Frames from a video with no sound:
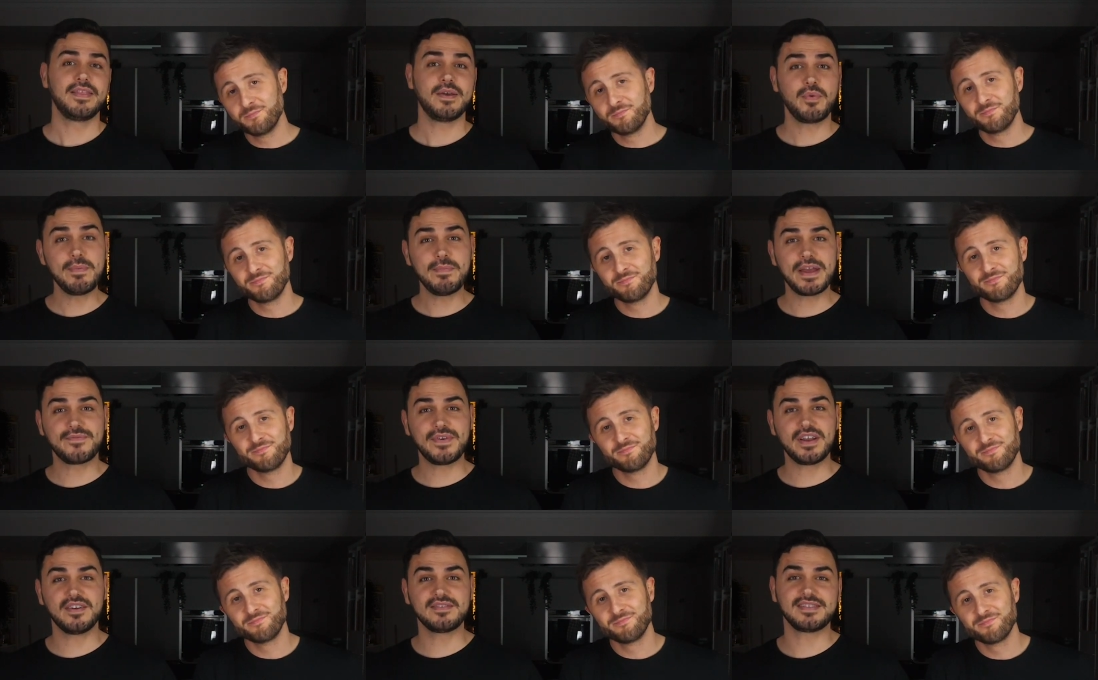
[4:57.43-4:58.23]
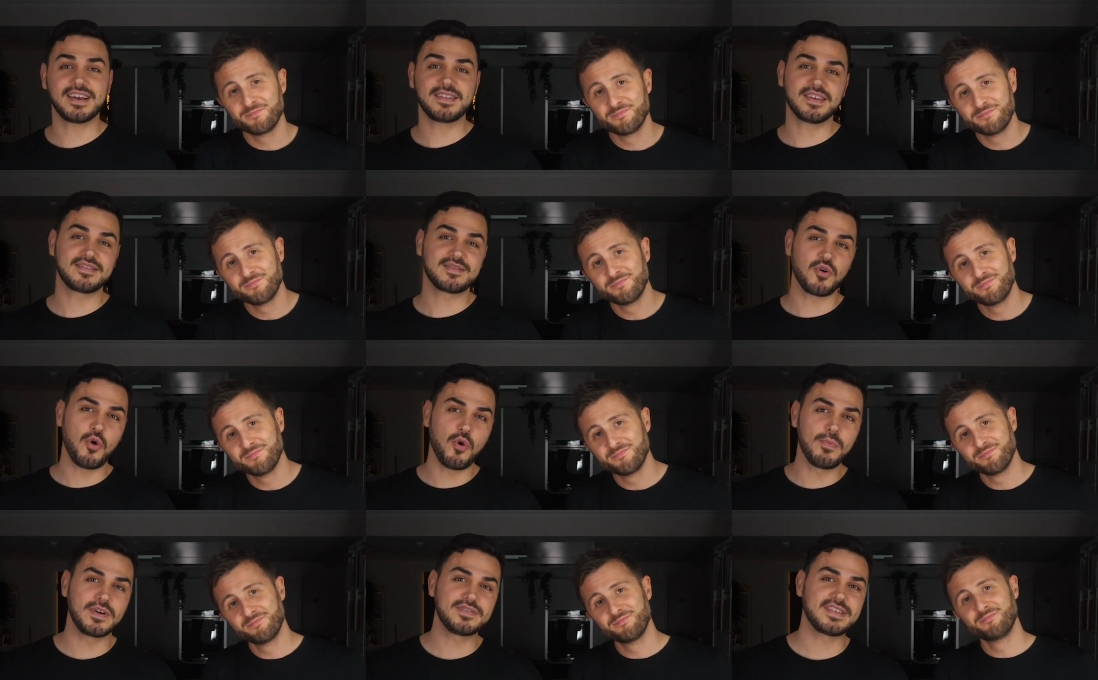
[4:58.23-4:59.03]
Speaker 1: Now we make videos like this
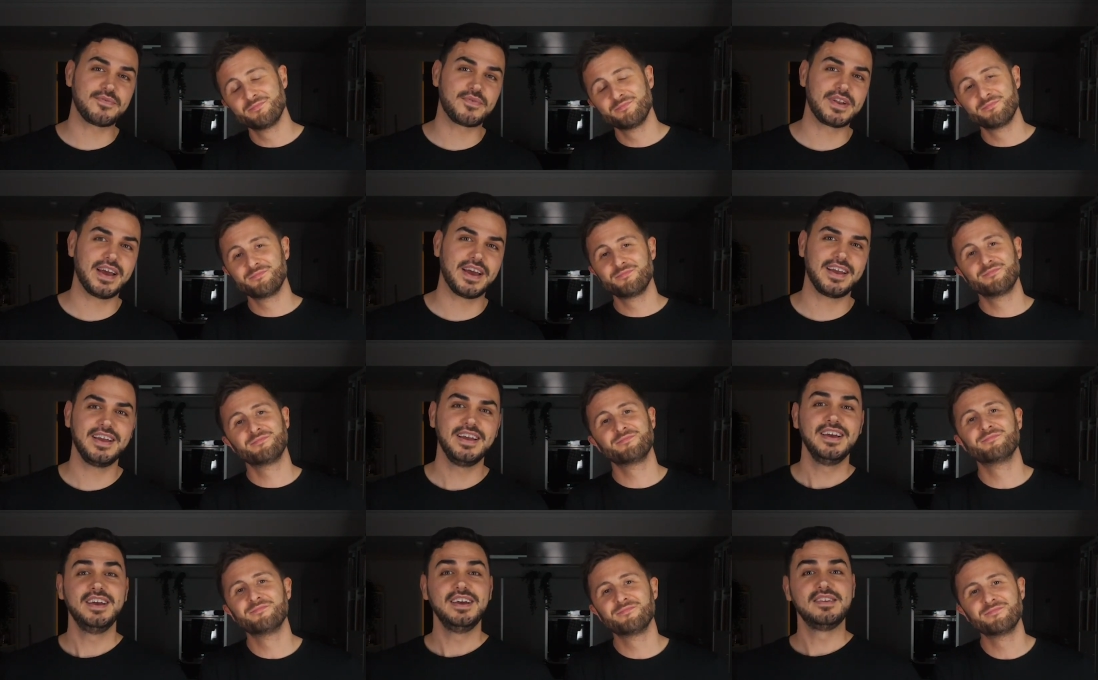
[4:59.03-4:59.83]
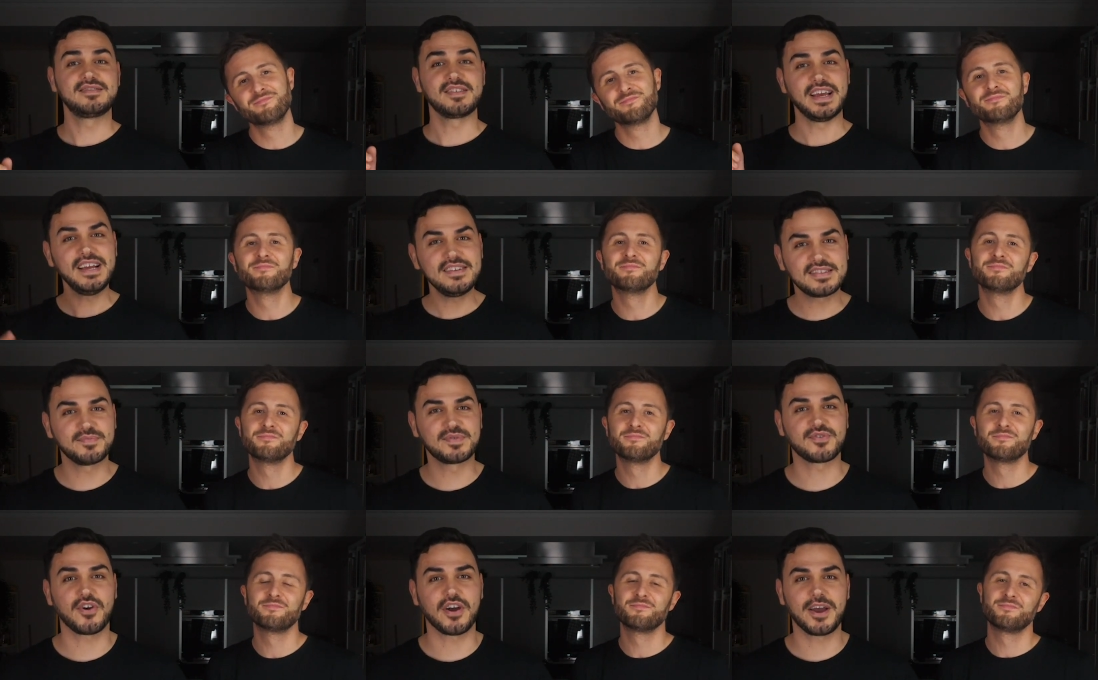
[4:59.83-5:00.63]
almost every day, so hit
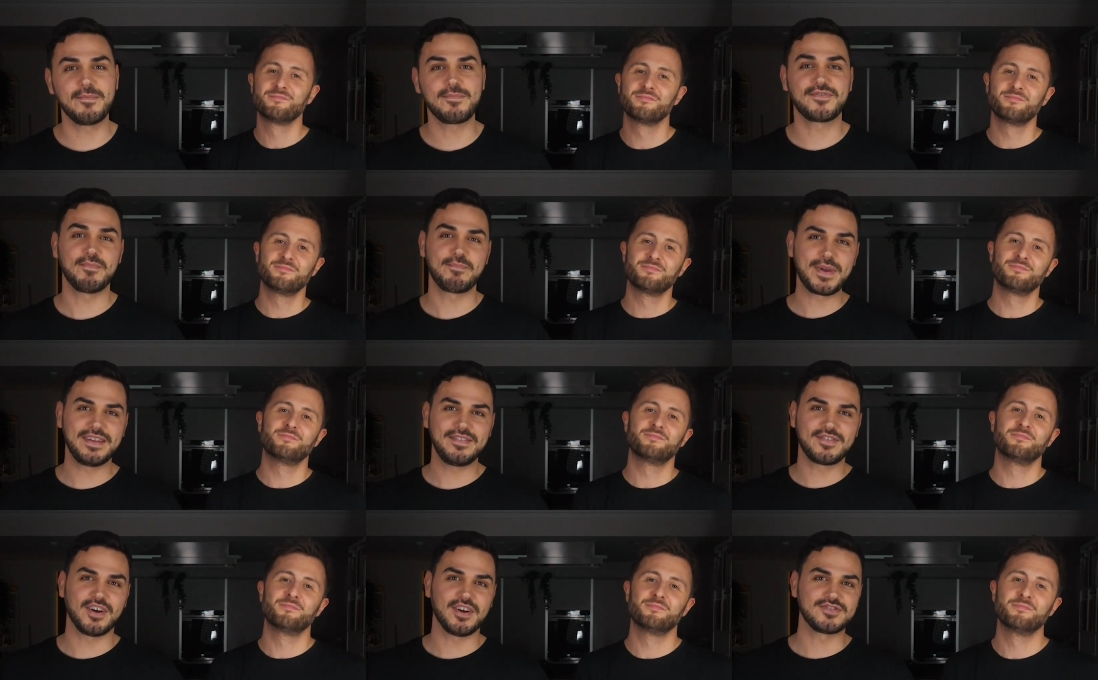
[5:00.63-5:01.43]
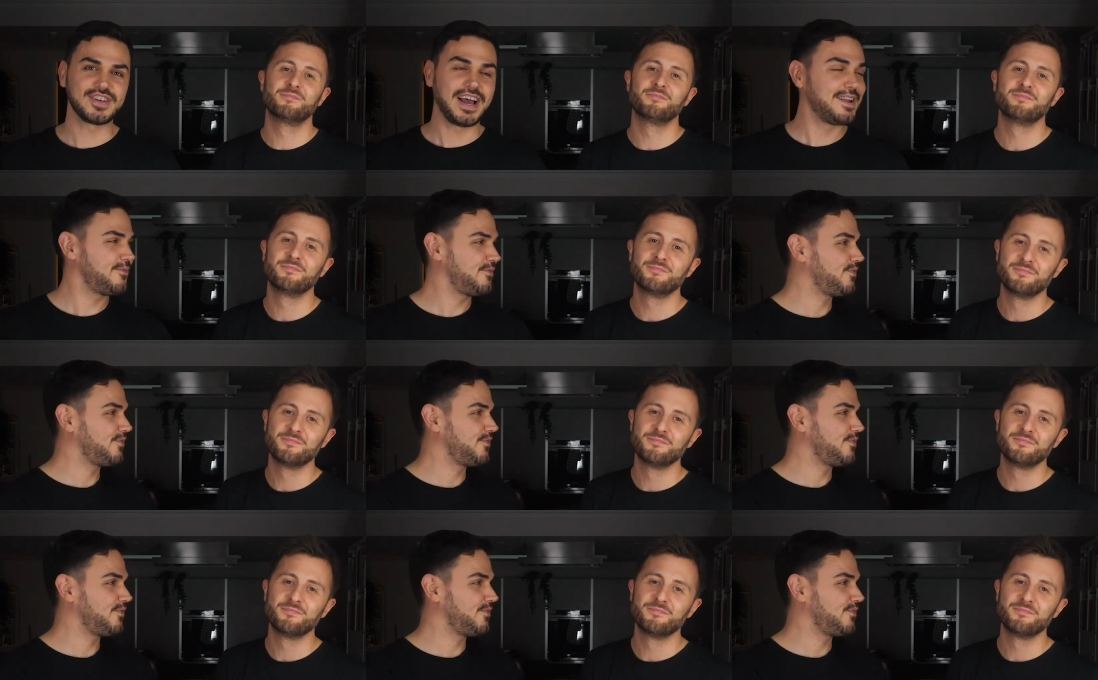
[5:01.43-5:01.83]
subscribe to be in touch. And in